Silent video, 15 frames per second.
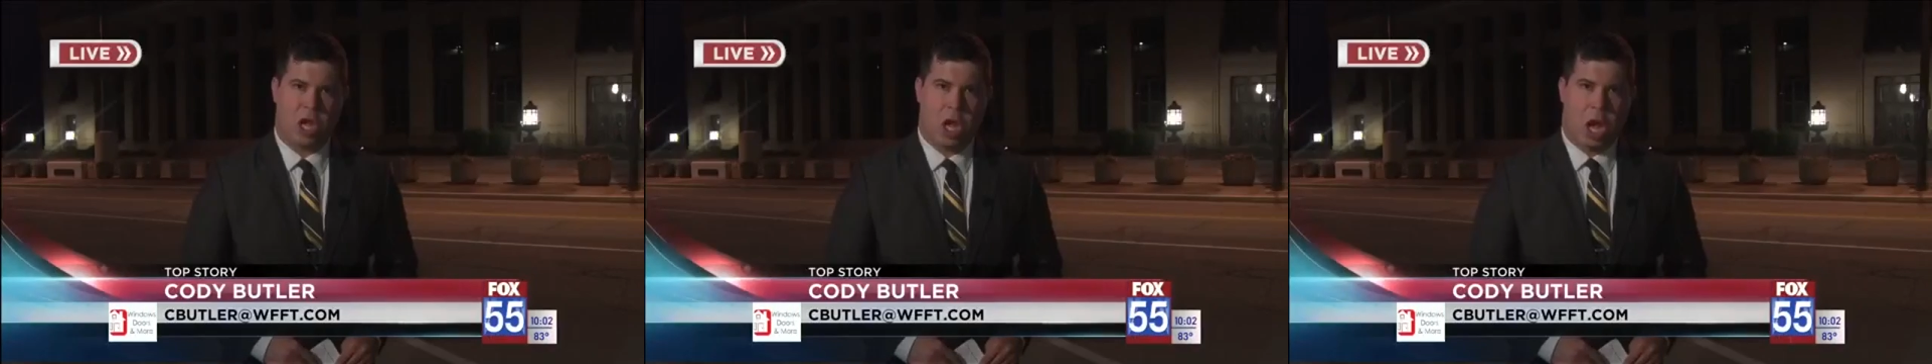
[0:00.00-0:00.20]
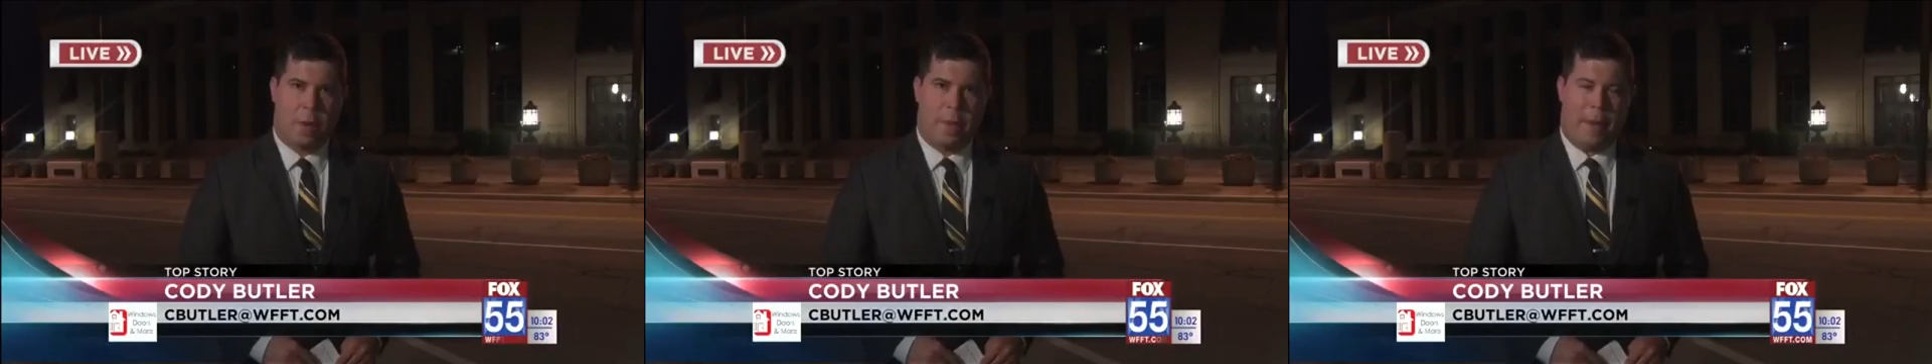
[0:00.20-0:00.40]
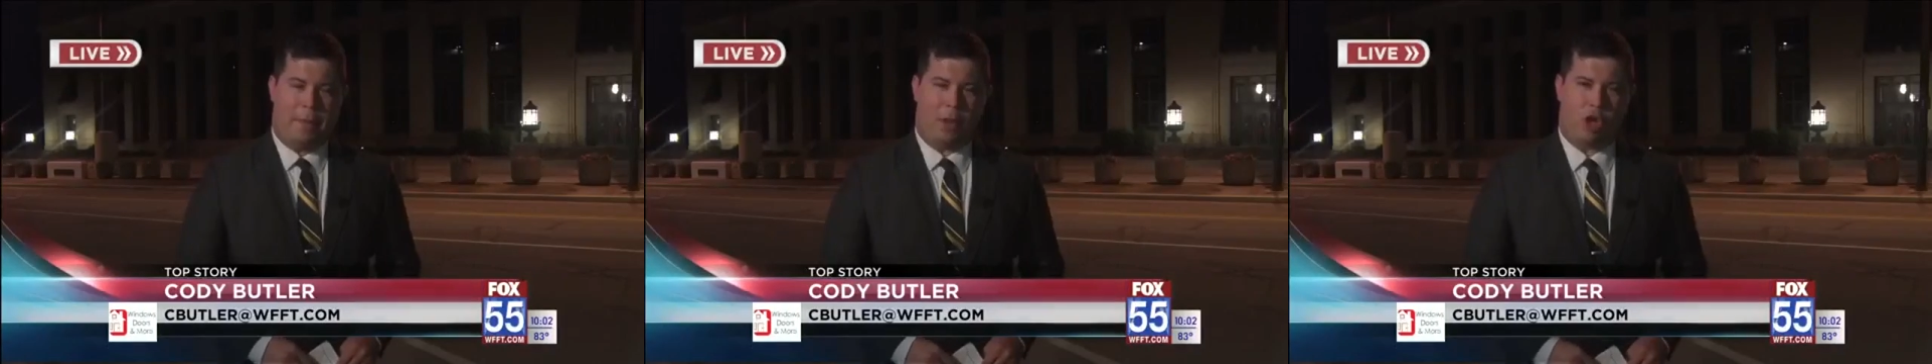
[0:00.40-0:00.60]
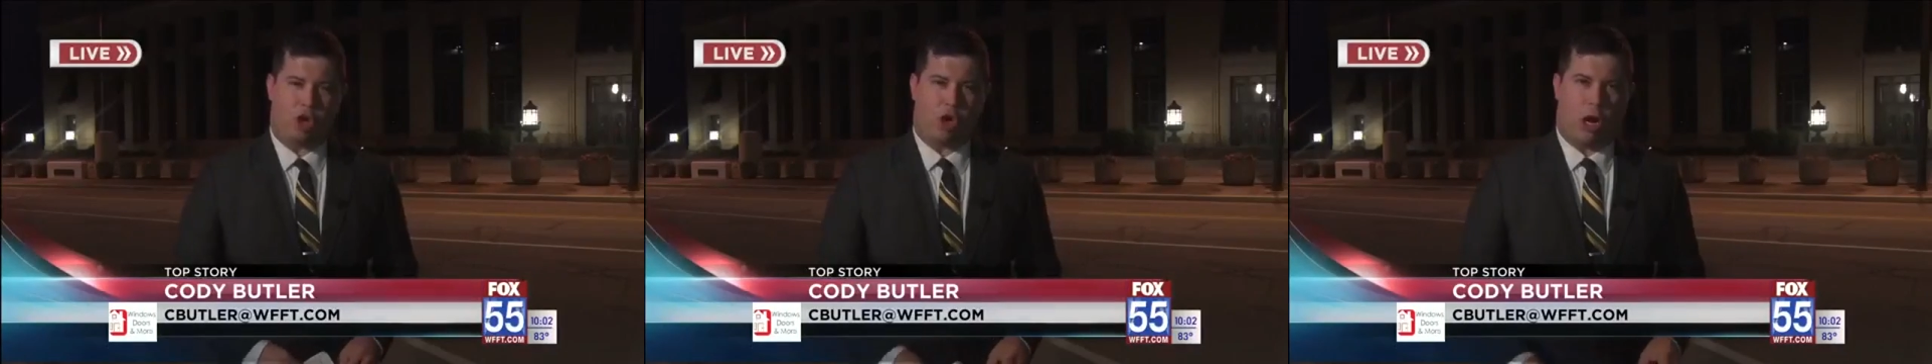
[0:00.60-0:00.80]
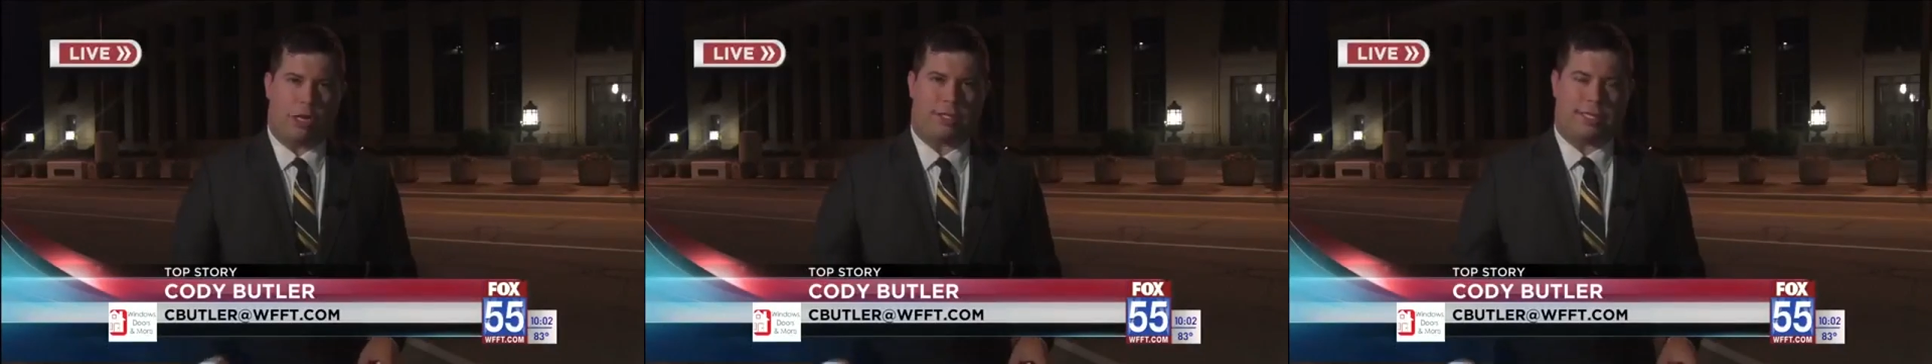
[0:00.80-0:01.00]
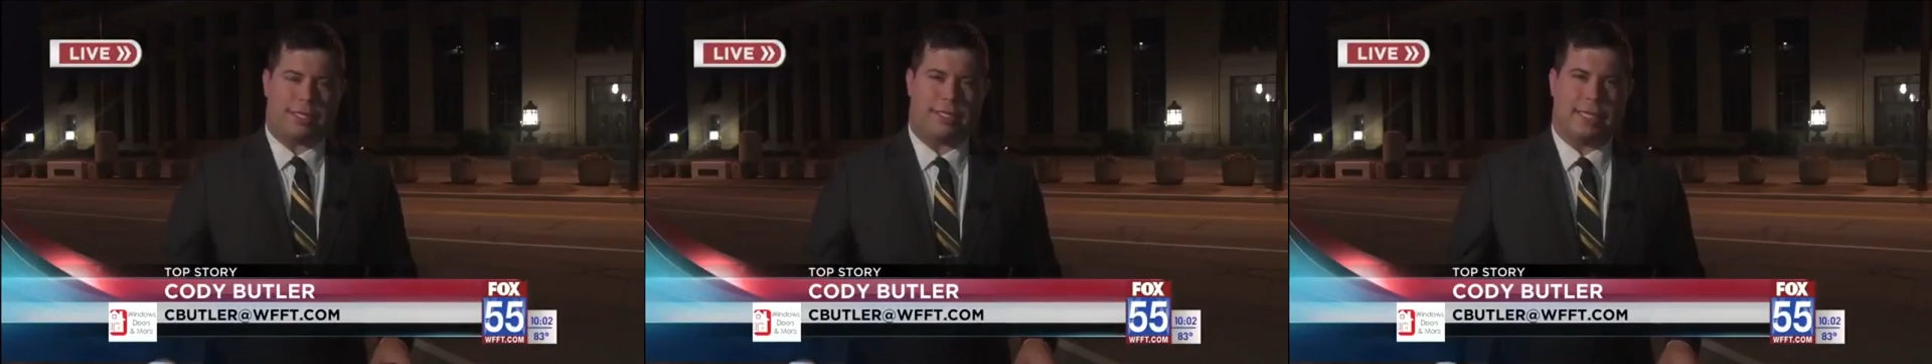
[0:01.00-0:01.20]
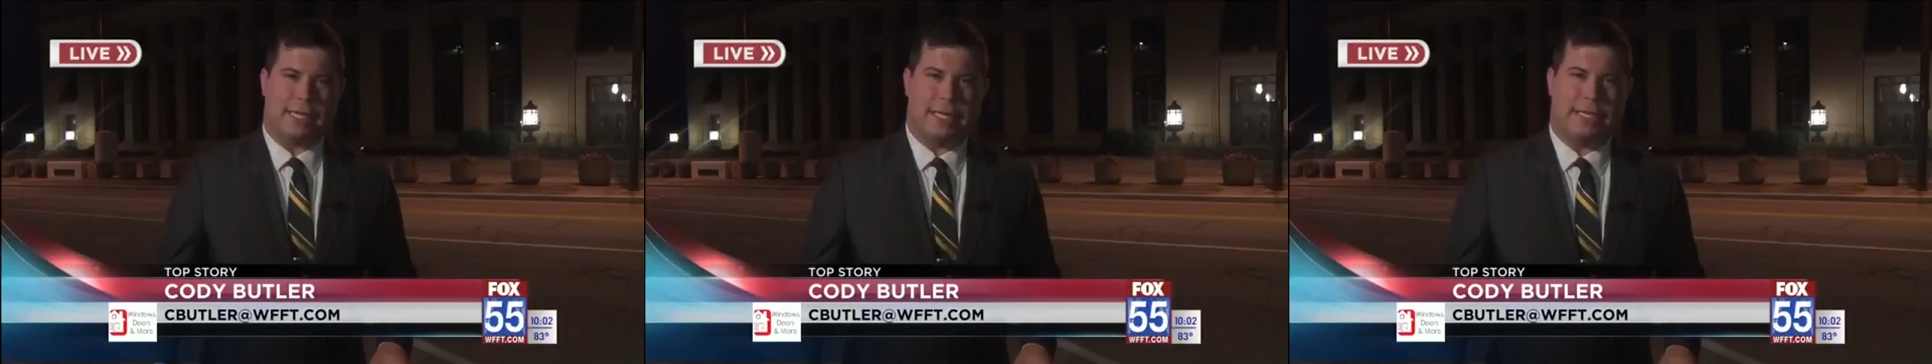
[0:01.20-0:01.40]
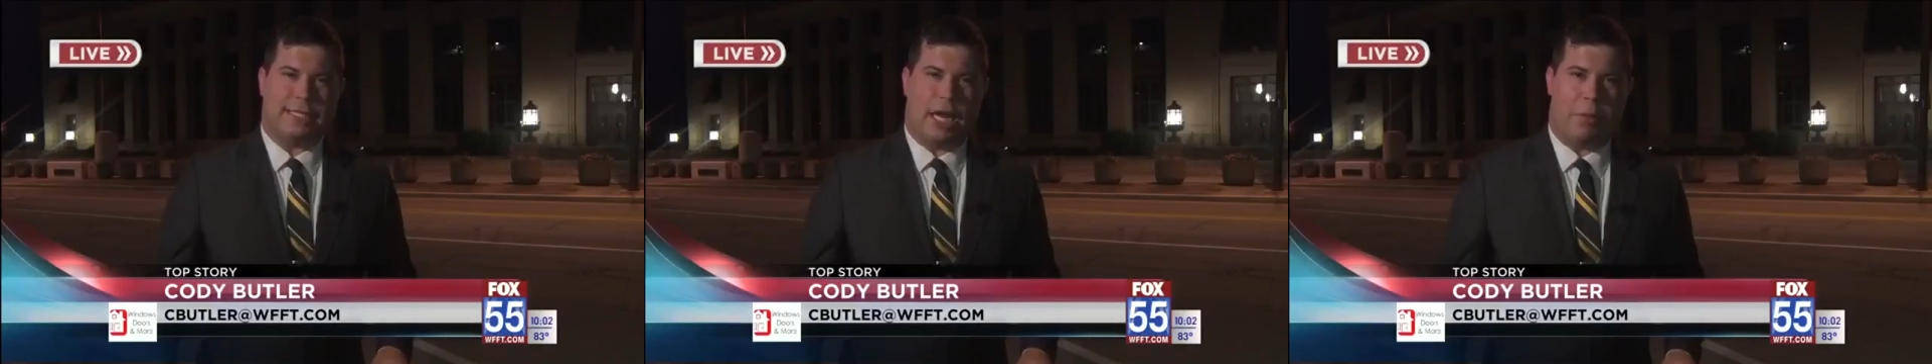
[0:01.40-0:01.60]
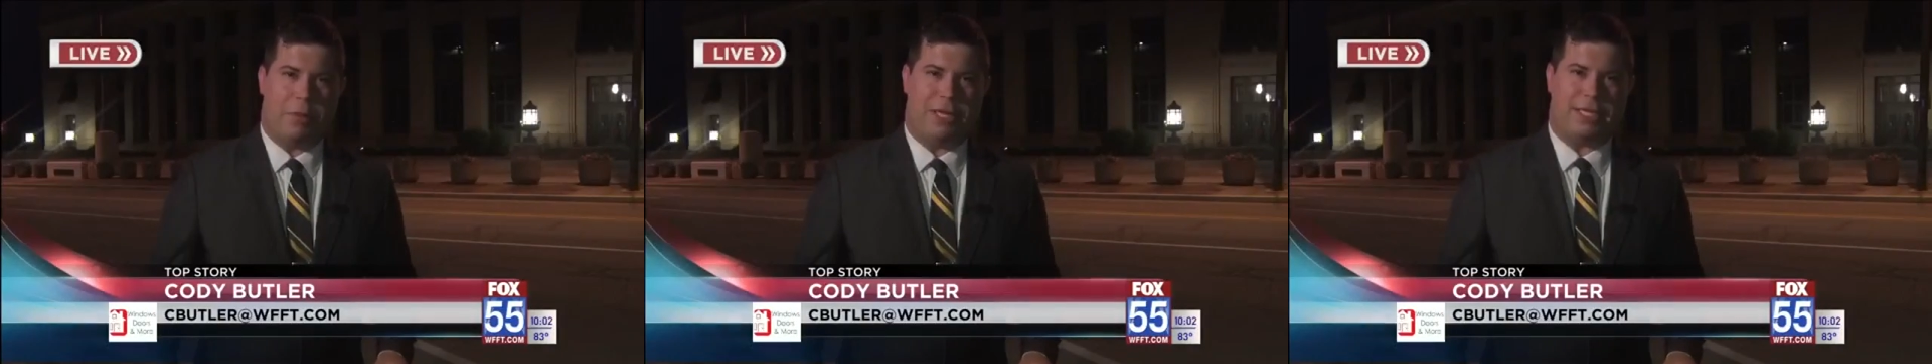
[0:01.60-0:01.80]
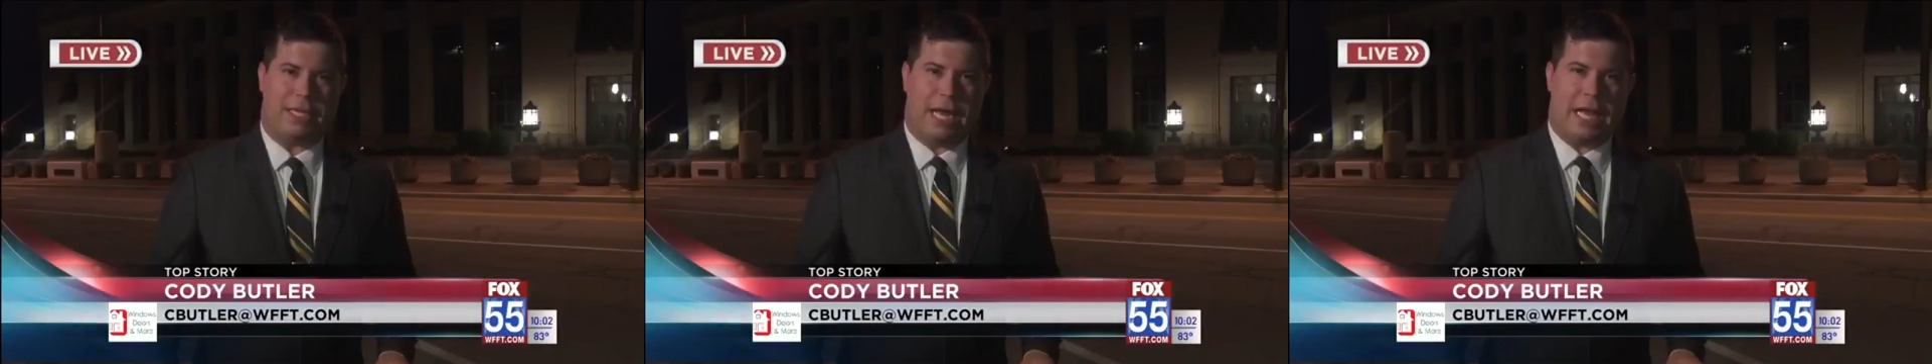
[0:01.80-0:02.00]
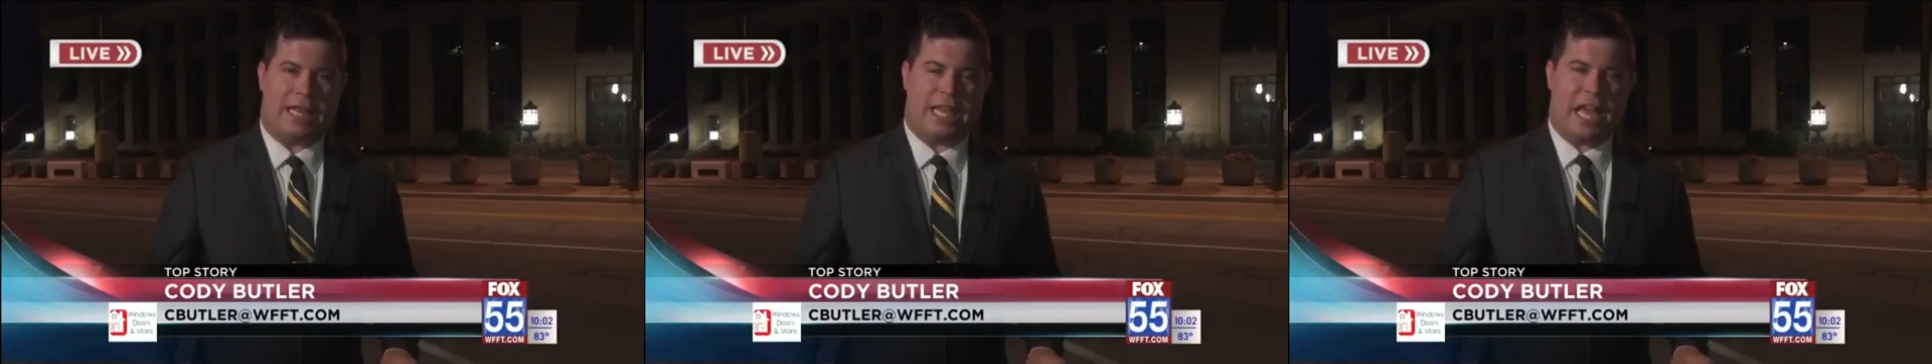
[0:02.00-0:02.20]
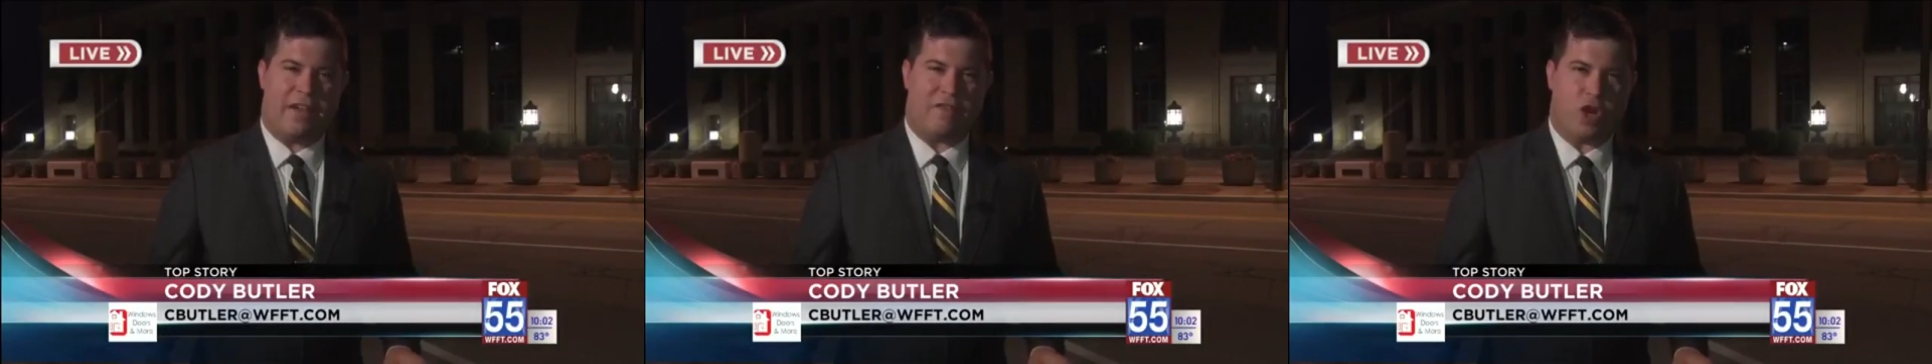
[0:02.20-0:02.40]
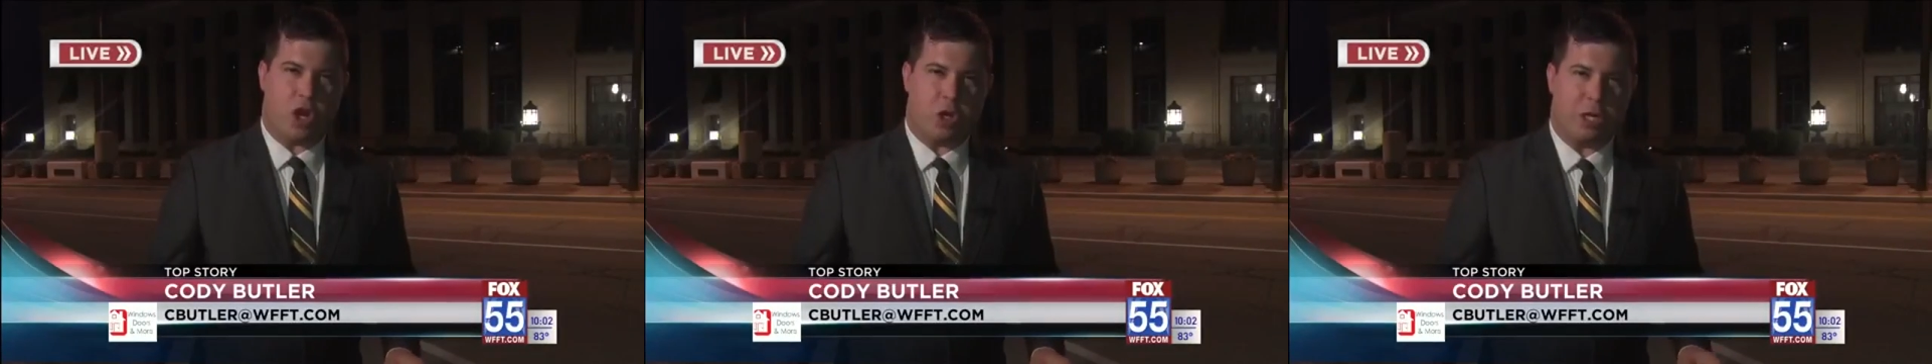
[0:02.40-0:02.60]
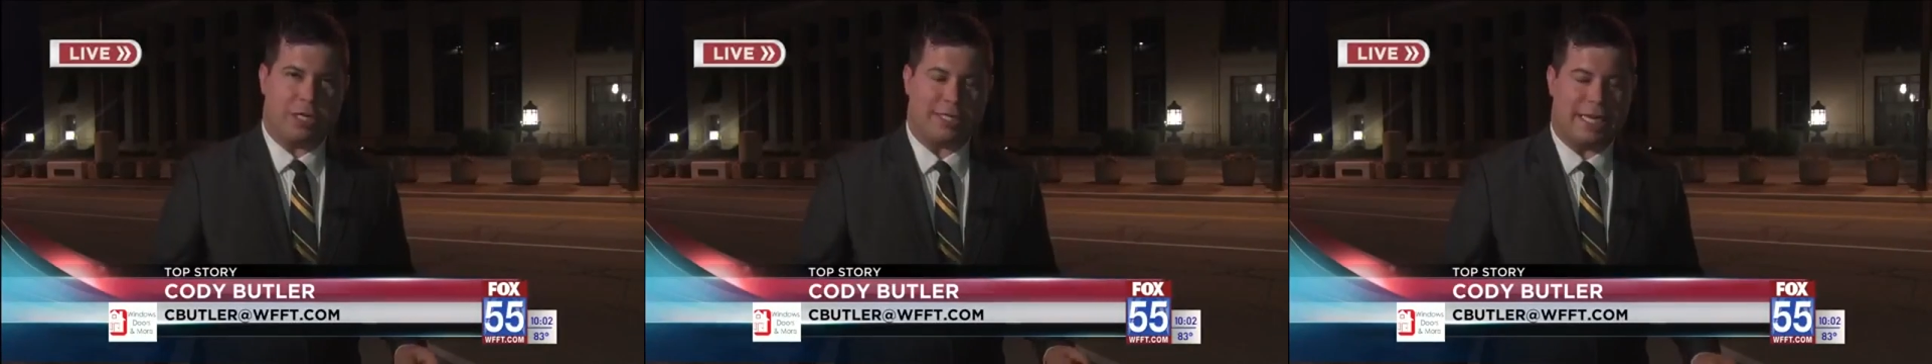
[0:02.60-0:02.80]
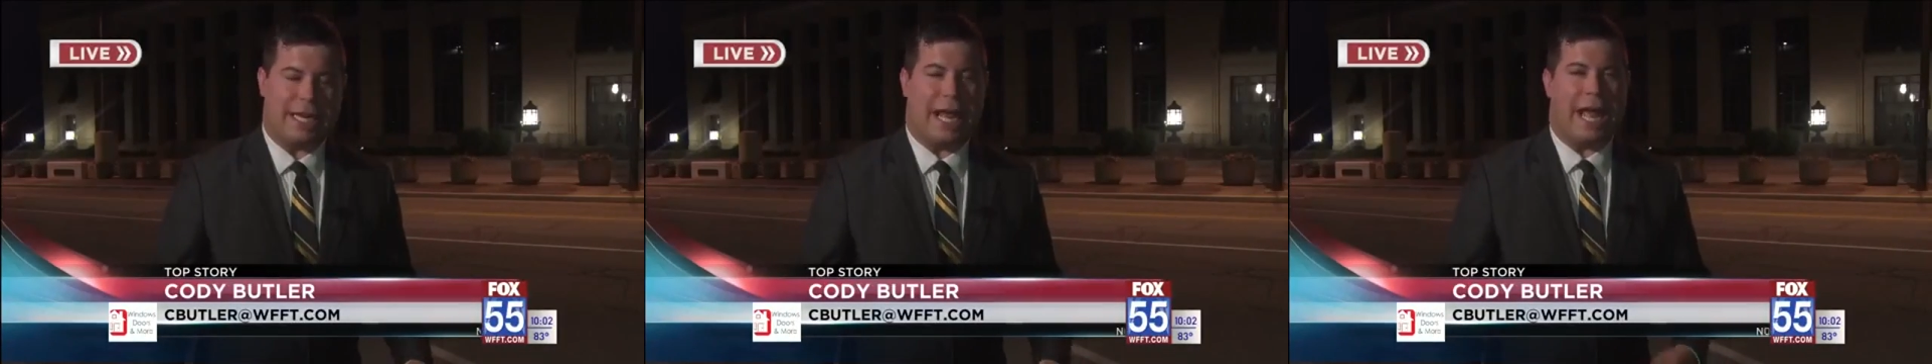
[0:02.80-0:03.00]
People across the city tell me tonight they have noticed an